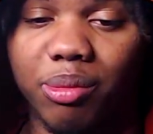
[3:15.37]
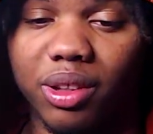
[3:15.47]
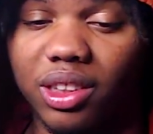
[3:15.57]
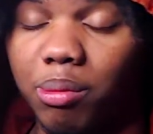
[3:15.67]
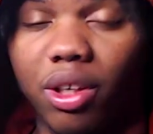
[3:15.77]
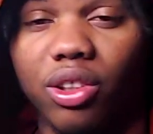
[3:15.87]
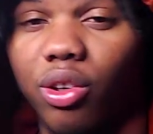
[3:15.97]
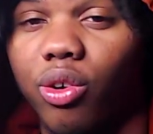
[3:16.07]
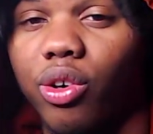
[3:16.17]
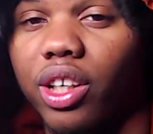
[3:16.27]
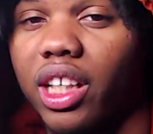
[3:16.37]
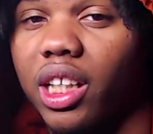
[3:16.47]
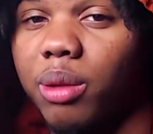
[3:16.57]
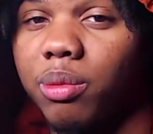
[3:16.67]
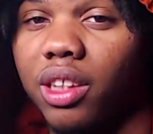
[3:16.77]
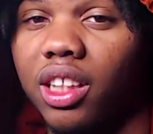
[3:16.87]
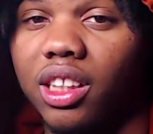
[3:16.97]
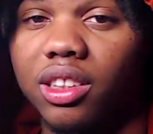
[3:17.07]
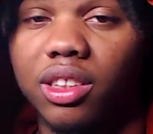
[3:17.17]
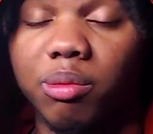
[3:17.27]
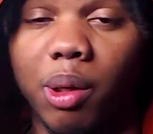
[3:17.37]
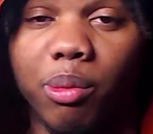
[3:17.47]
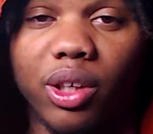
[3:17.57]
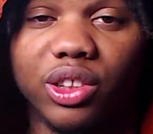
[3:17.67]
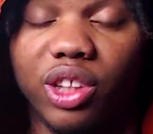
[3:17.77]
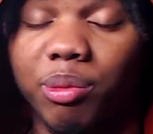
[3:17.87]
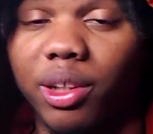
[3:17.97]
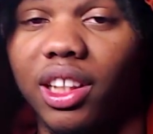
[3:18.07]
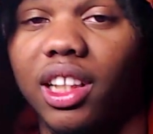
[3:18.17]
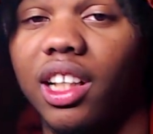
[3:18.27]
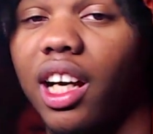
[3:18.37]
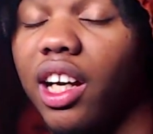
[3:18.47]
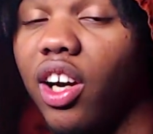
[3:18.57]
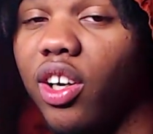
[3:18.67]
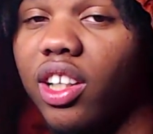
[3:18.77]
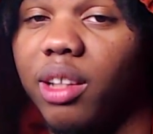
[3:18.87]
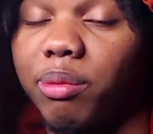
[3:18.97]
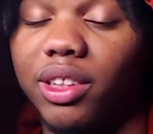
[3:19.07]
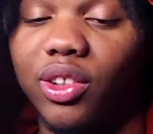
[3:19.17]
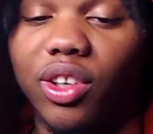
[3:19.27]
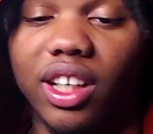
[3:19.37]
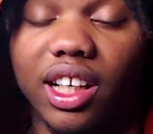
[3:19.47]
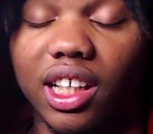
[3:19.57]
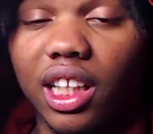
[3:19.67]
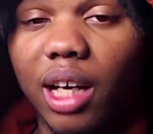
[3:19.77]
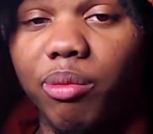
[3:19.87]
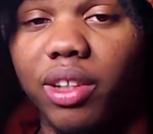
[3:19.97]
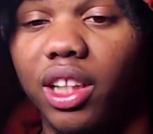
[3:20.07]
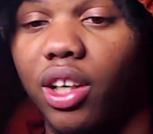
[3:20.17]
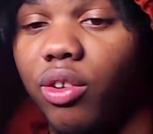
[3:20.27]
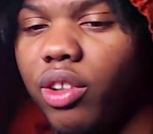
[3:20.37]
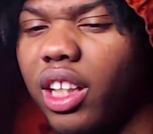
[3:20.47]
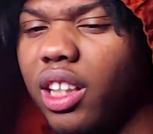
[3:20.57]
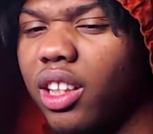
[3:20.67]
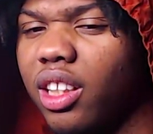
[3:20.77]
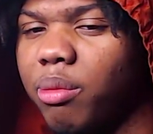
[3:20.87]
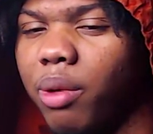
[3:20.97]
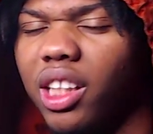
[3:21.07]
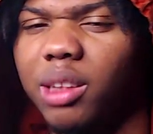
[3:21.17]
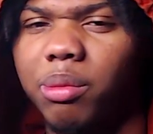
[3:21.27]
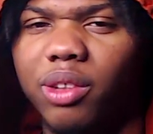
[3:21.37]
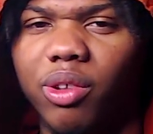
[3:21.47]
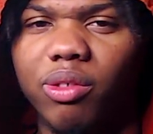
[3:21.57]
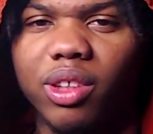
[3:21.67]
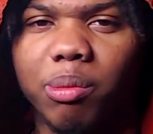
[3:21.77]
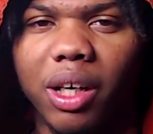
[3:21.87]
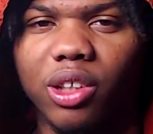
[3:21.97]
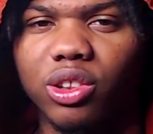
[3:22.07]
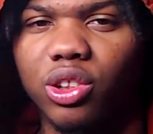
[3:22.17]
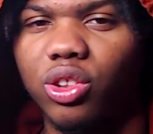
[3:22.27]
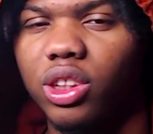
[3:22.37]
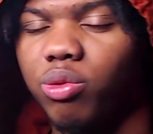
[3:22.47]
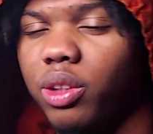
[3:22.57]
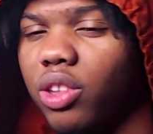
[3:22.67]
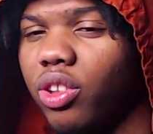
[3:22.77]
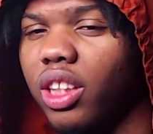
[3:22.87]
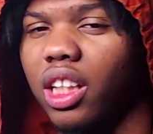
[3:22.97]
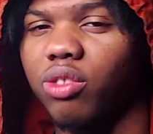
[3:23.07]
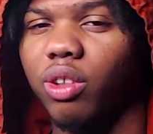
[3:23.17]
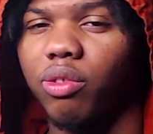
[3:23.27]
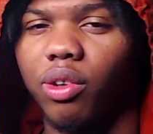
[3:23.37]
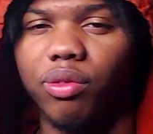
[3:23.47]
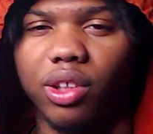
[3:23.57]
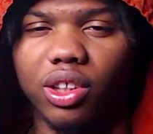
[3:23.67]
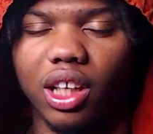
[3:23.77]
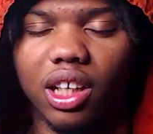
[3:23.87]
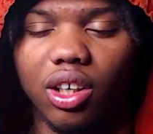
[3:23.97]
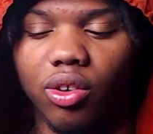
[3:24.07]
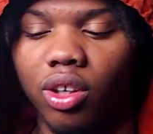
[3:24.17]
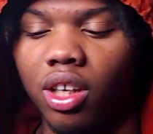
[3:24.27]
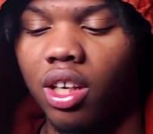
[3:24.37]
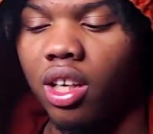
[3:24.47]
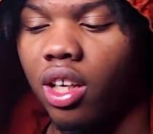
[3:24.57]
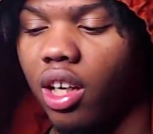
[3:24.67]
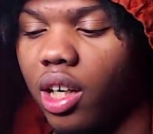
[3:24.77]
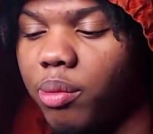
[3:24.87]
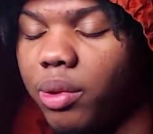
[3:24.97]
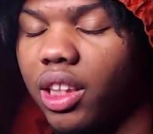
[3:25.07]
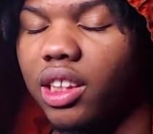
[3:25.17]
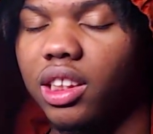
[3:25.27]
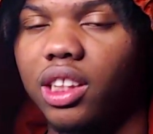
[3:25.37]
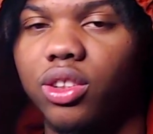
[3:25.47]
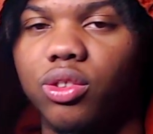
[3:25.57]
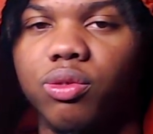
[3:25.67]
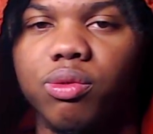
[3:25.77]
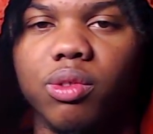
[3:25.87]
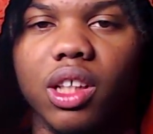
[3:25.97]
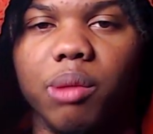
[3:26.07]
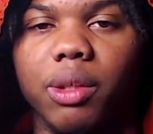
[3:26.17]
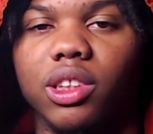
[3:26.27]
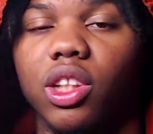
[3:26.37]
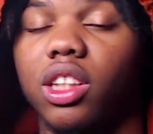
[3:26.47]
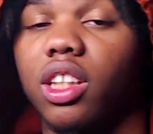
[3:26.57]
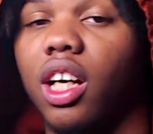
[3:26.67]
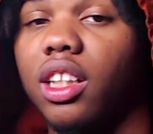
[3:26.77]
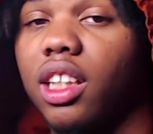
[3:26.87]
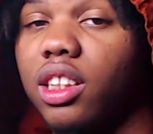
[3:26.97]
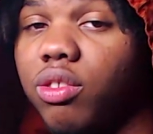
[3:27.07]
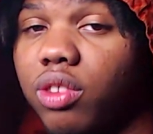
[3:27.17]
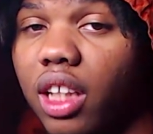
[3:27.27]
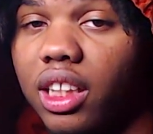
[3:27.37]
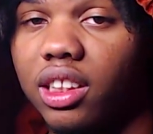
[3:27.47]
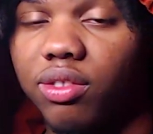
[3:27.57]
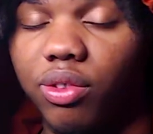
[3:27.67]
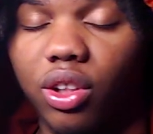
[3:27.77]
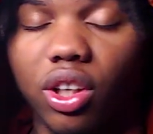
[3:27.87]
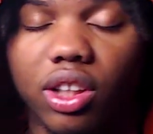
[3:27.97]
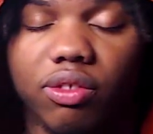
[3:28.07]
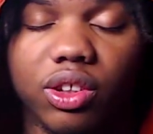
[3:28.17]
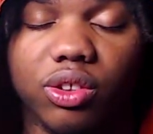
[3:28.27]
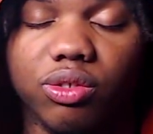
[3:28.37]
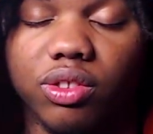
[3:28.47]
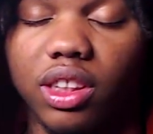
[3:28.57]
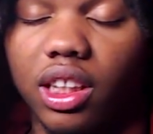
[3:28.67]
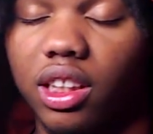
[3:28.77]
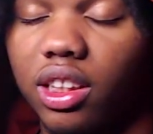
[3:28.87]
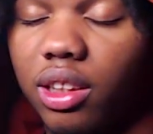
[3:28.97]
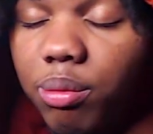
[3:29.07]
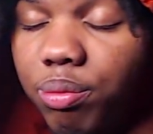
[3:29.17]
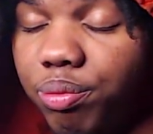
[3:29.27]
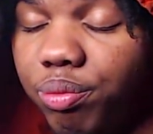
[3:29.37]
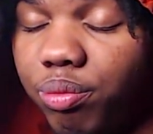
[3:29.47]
some other horror games. Uh, my boy Jay Millen and I are gonna be doing a collab video and uh, possibly one with Miles too this week or next week. We'll figure that out. Um, but yeah, stay tuned. Gonna make sure that the content's nice for all of you. And um,